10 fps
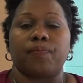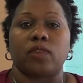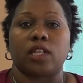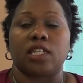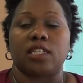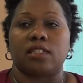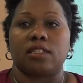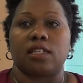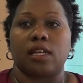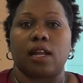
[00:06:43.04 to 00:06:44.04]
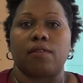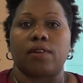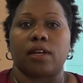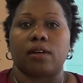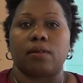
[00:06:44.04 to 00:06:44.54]
churches in
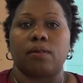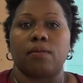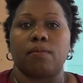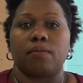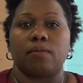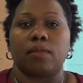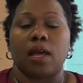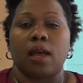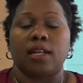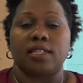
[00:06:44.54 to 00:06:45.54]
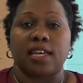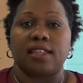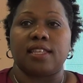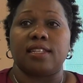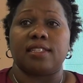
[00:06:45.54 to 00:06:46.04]
Africa,
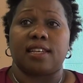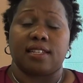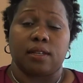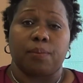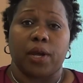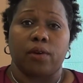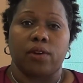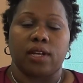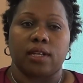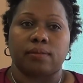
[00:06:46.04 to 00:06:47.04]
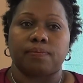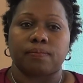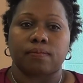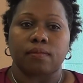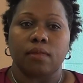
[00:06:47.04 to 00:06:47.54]
take this as a priority
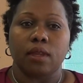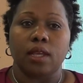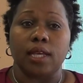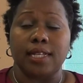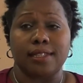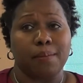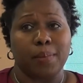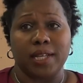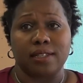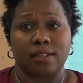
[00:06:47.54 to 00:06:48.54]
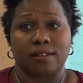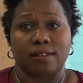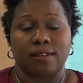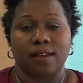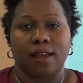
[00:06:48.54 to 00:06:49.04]
is a blessing.
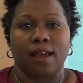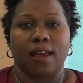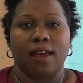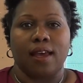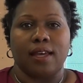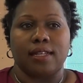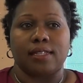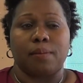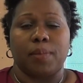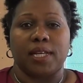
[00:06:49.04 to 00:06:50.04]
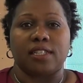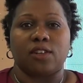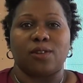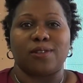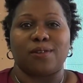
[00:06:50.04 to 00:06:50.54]
It is a
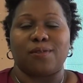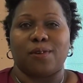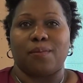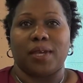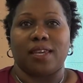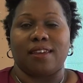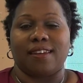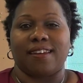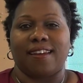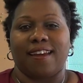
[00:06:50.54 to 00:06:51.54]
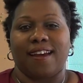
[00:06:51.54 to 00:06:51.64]
blessing also for me,